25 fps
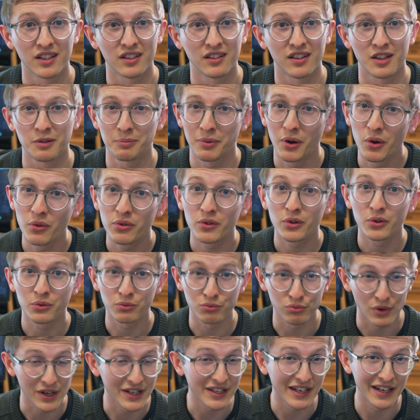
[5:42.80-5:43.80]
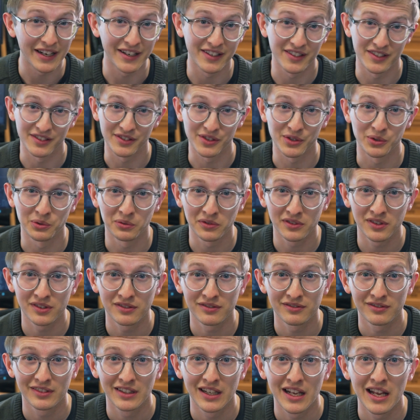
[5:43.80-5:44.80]
They're both great editing tools,
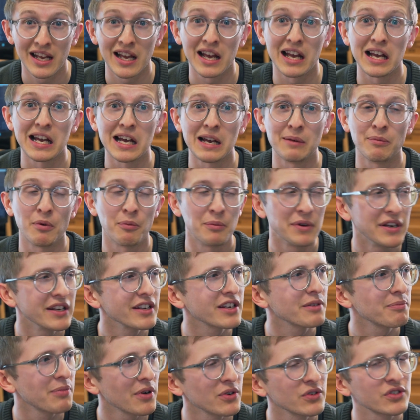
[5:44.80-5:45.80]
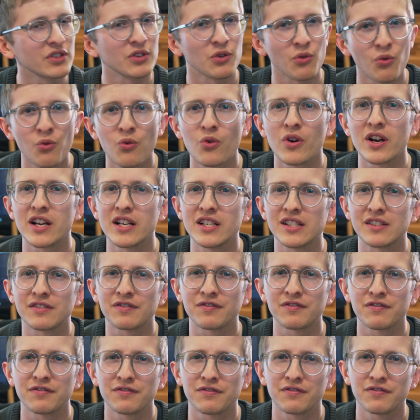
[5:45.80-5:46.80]
uh, but Media Composer always
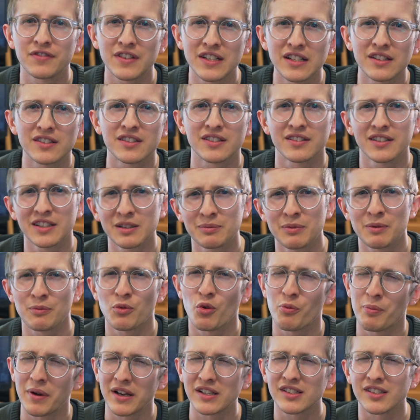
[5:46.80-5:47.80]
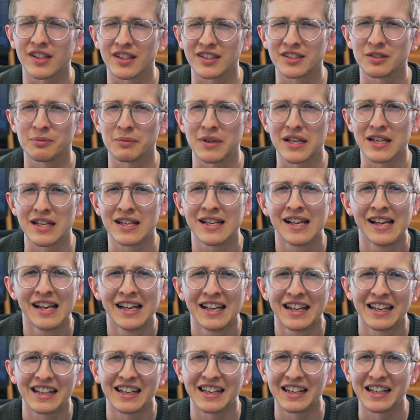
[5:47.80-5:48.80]
feels a little bit more Baselight to me.
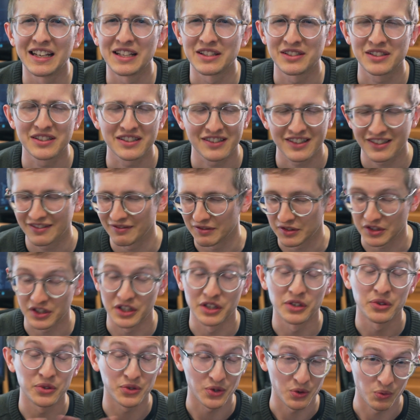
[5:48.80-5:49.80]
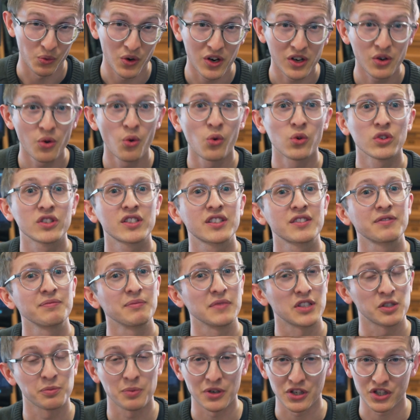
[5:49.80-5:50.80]
It's, it's an industry workhorse,
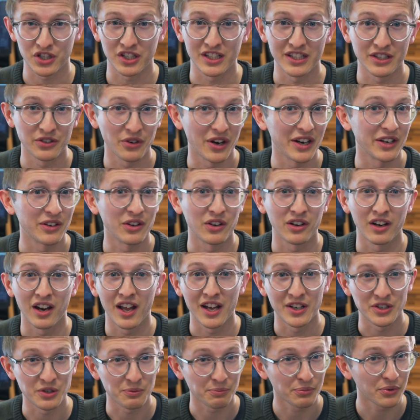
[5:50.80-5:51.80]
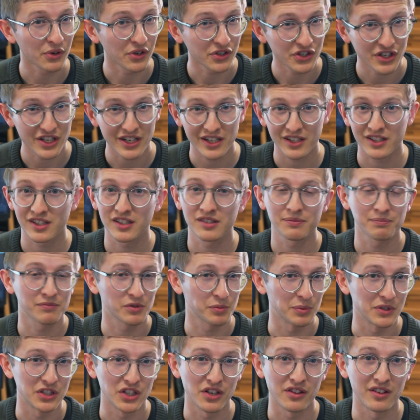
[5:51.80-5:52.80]
especially great on larger projects,
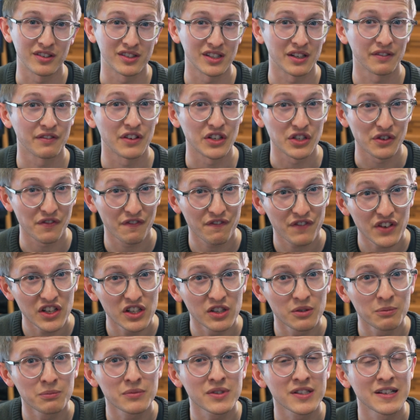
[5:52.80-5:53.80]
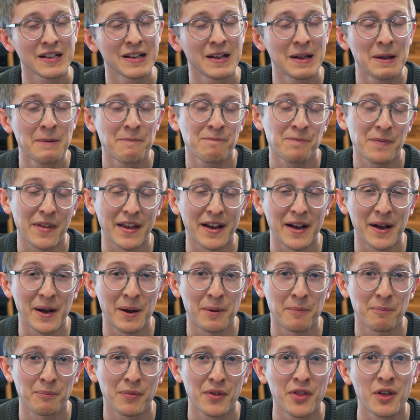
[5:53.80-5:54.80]
especially things like feature films,
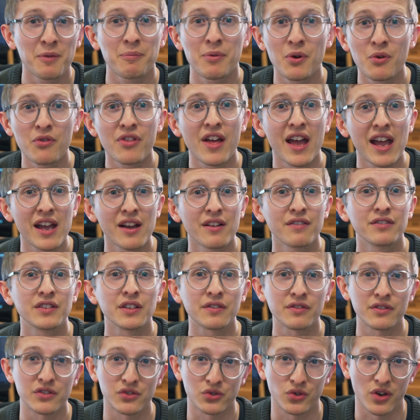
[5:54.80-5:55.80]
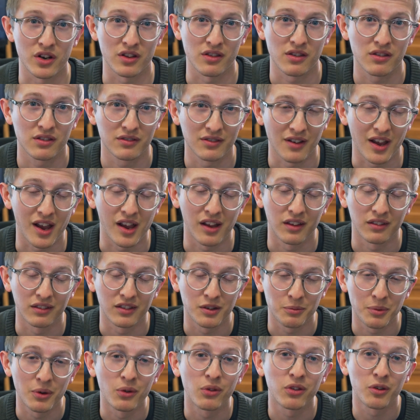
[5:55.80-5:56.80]
um, but they both have different strengths and
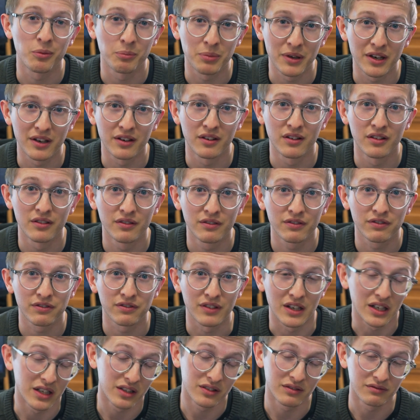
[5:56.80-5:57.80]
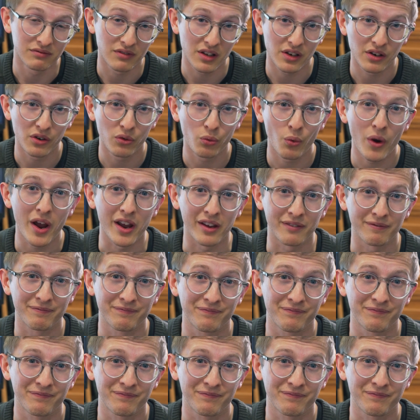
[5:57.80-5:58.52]
they're both competitive in their own way.